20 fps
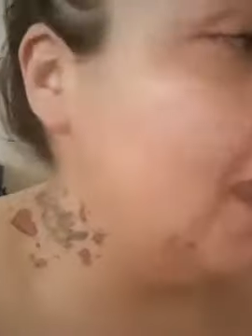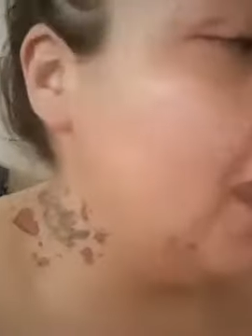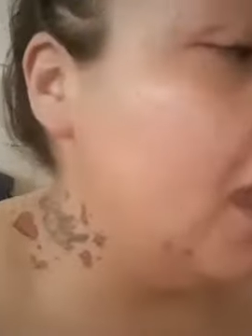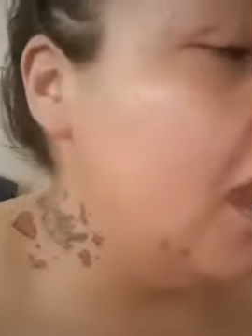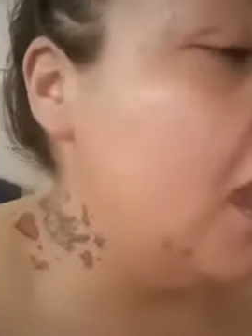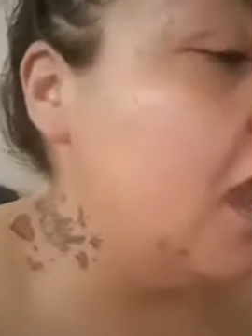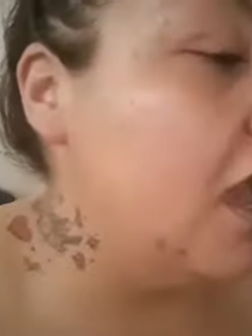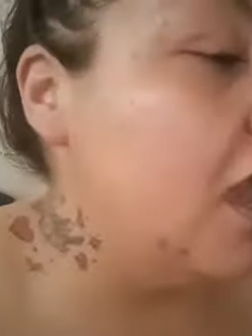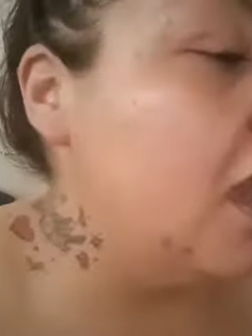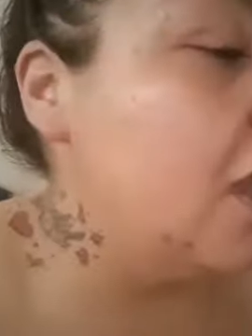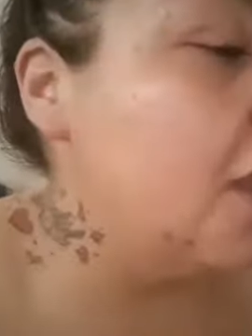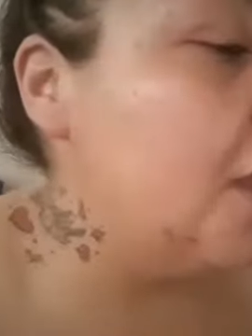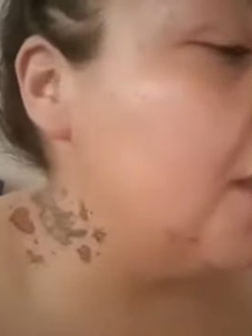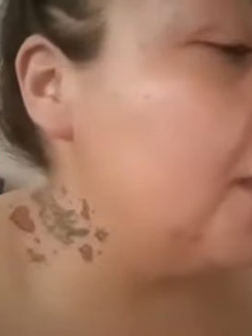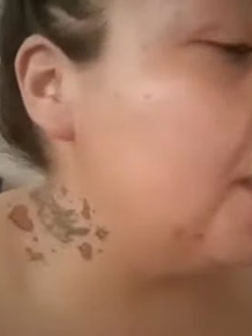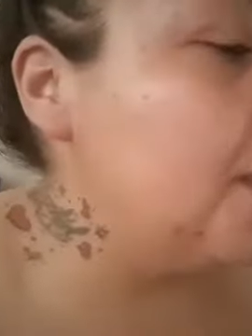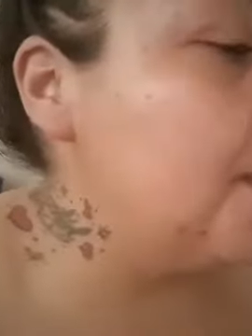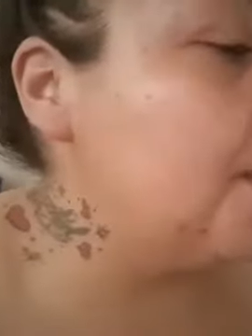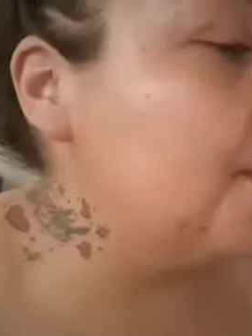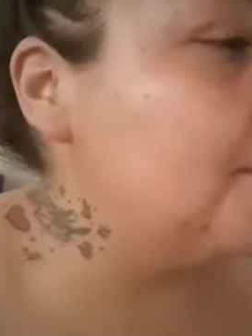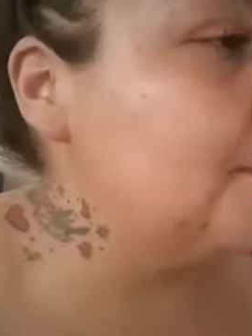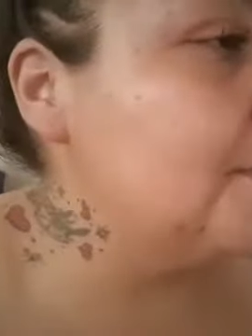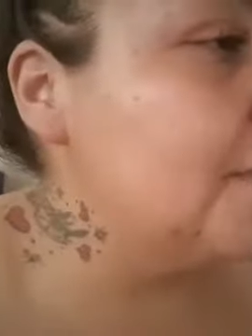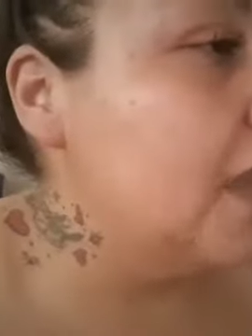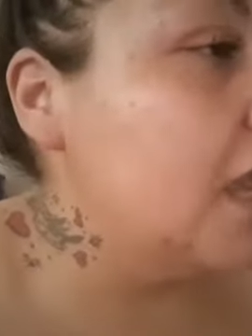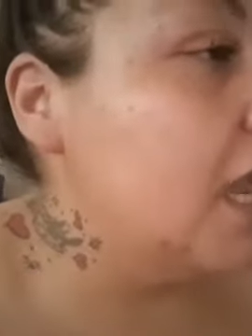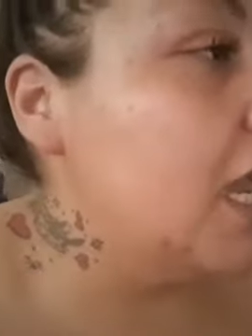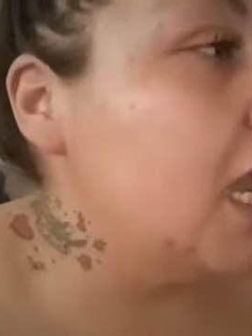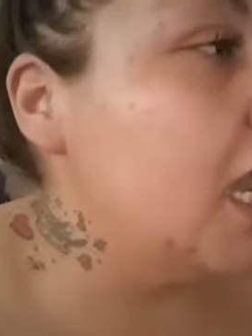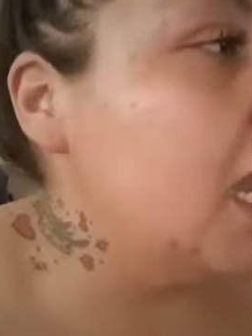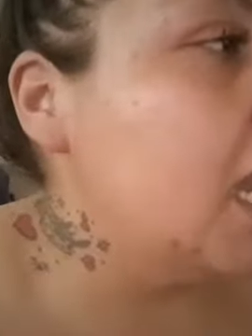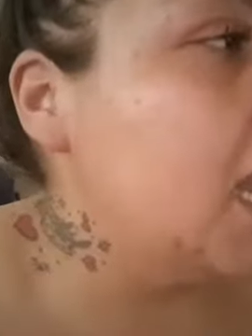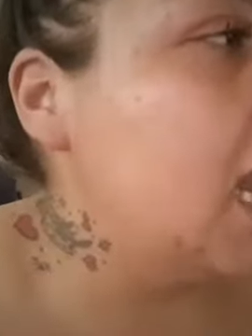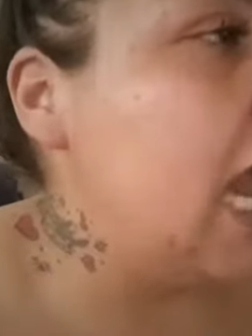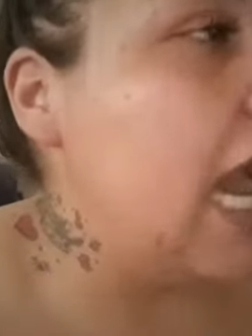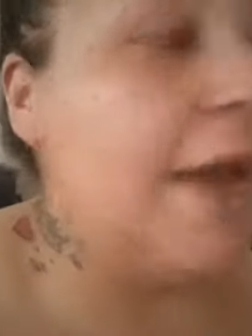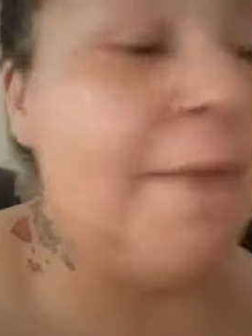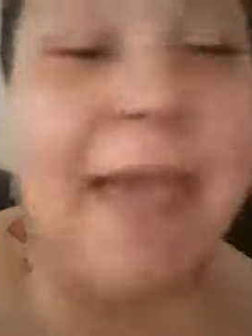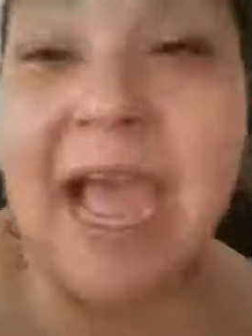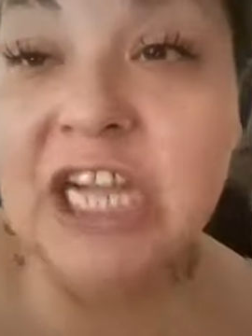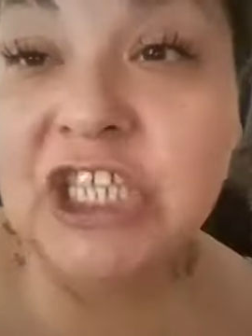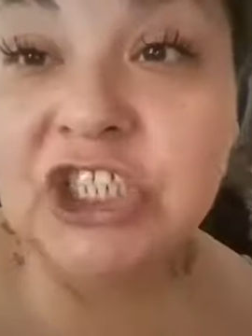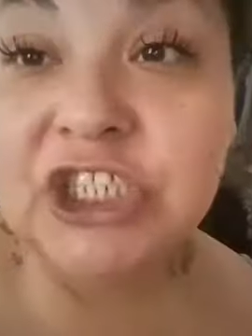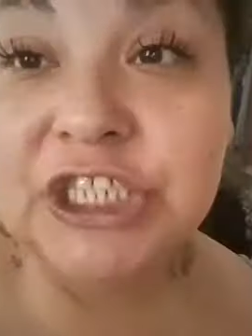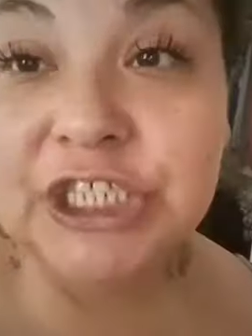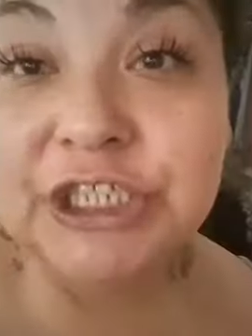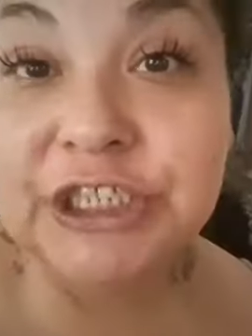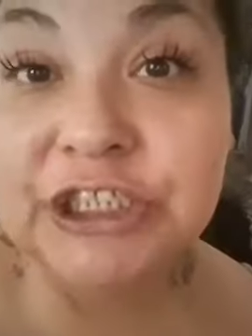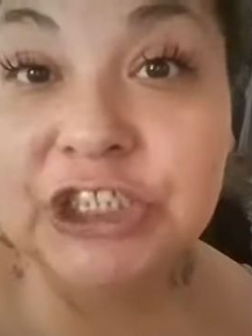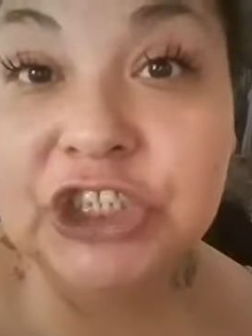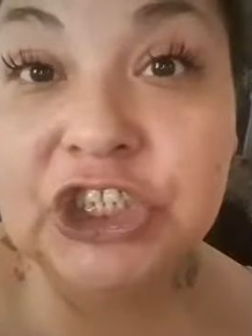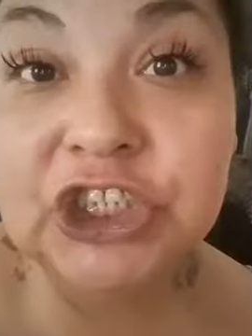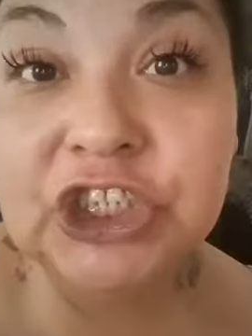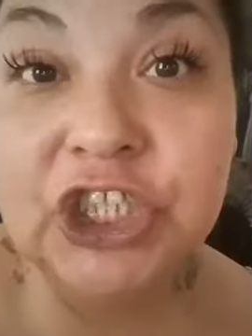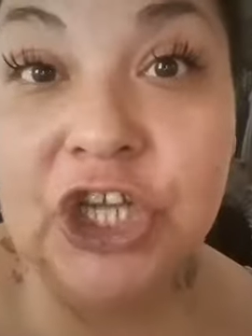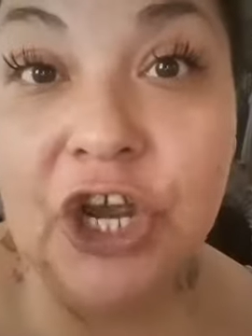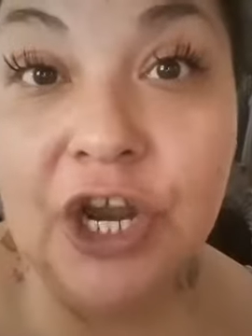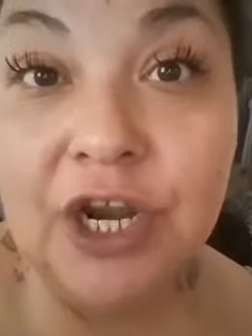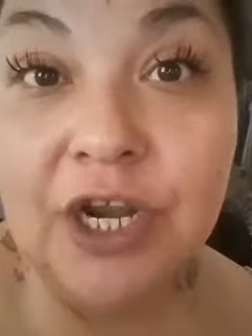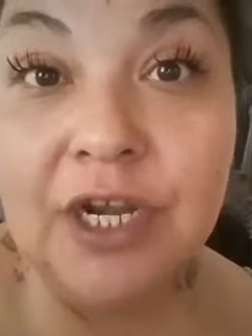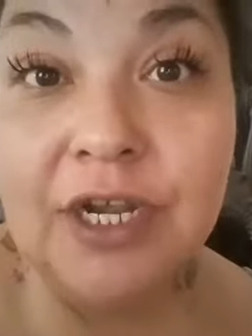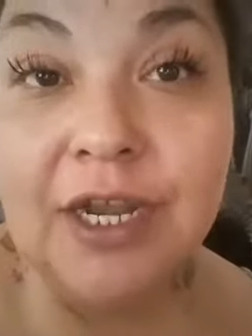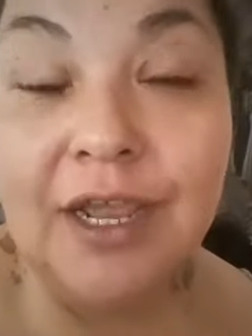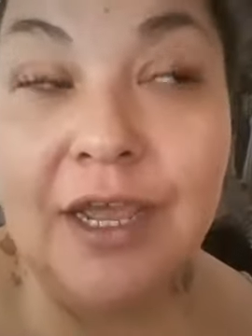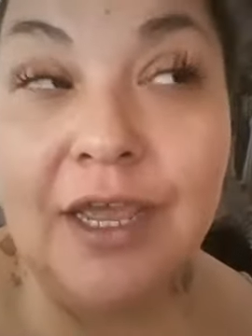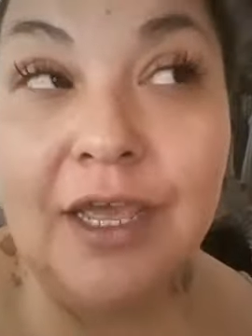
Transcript: I'm actually gonna start,